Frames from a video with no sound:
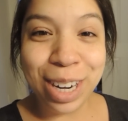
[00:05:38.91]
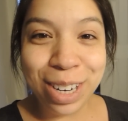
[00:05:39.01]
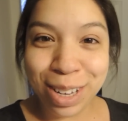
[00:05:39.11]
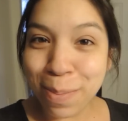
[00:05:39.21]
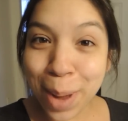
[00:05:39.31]
uh, we're
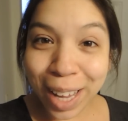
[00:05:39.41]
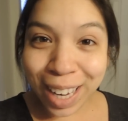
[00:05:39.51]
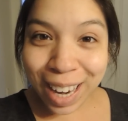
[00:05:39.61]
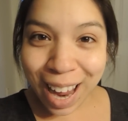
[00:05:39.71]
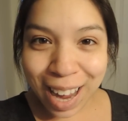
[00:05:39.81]
gonna do the
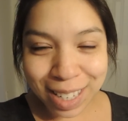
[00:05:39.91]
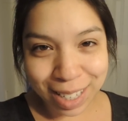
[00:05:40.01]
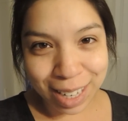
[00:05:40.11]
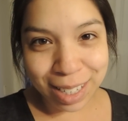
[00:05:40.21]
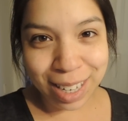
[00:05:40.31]
belly
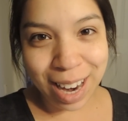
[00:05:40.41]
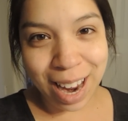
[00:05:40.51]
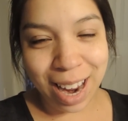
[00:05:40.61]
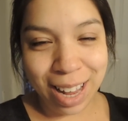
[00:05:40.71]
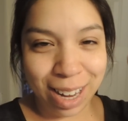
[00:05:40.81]
casting
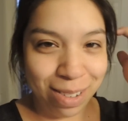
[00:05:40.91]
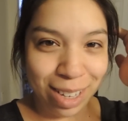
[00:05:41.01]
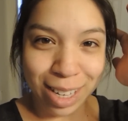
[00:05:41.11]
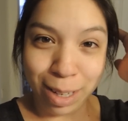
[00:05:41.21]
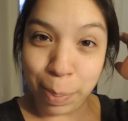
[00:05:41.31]
today.
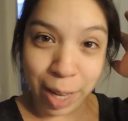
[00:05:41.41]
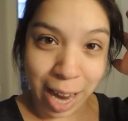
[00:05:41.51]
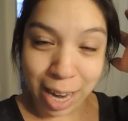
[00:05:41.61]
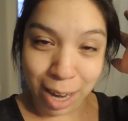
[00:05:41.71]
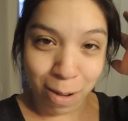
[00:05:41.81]
That that's the
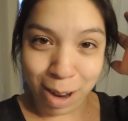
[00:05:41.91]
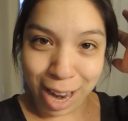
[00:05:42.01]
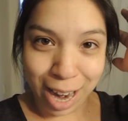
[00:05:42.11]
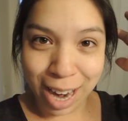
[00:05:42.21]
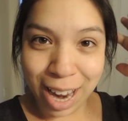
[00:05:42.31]
plan
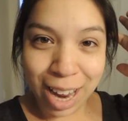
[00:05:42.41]
anyway.